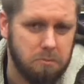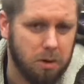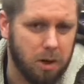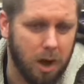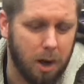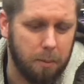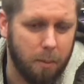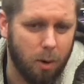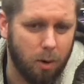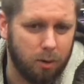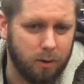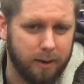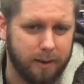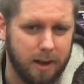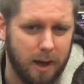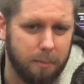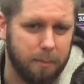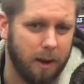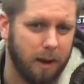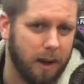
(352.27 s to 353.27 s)
Got them all
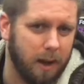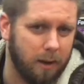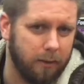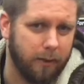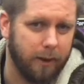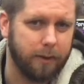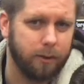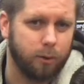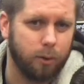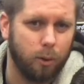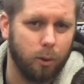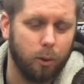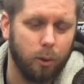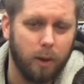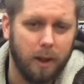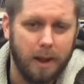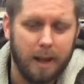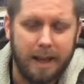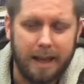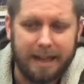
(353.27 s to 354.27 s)
cleaned up, and I got a nice
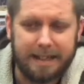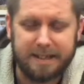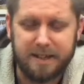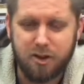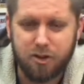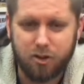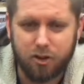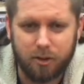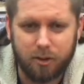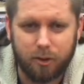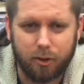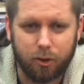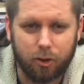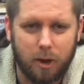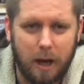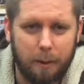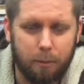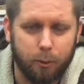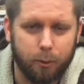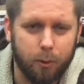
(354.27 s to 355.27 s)
little addition to the
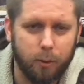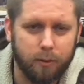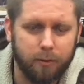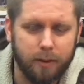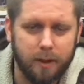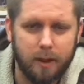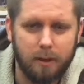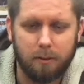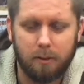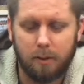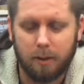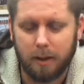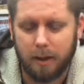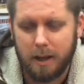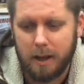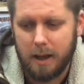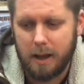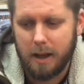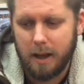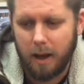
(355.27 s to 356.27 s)
shop we'll do a video on,
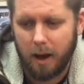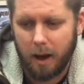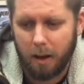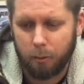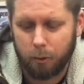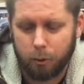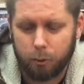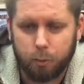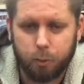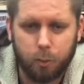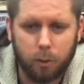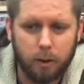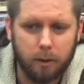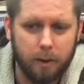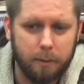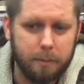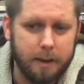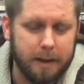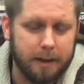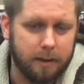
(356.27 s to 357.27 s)
which
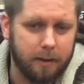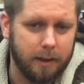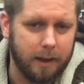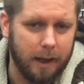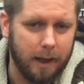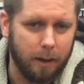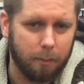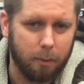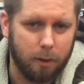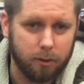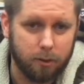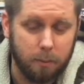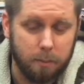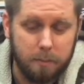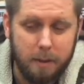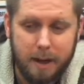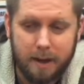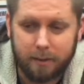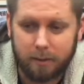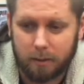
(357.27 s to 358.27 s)
really made cleaning airbrush
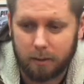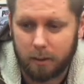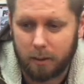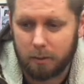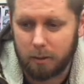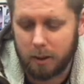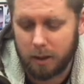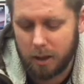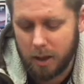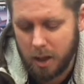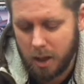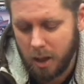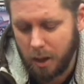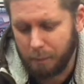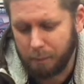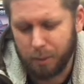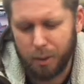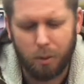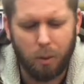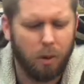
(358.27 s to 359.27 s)
amazingly quick.
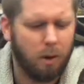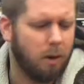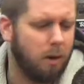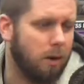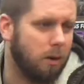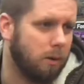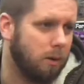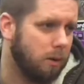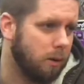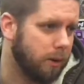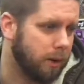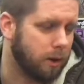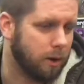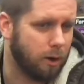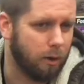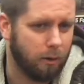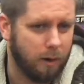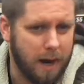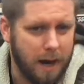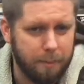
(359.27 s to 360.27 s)
Blew all the
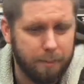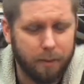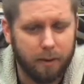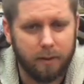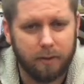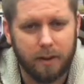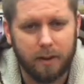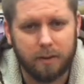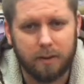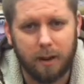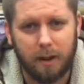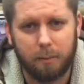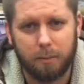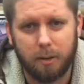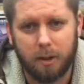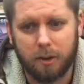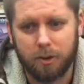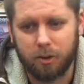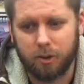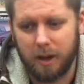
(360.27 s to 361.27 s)
crap out of his
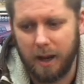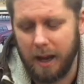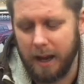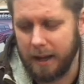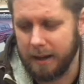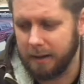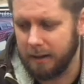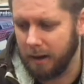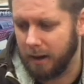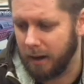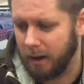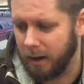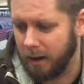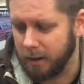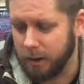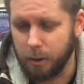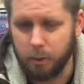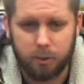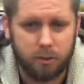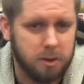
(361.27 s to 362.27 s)
airbrush
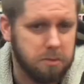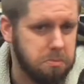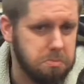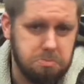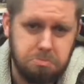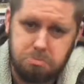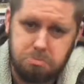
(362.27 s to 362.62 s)
and used it.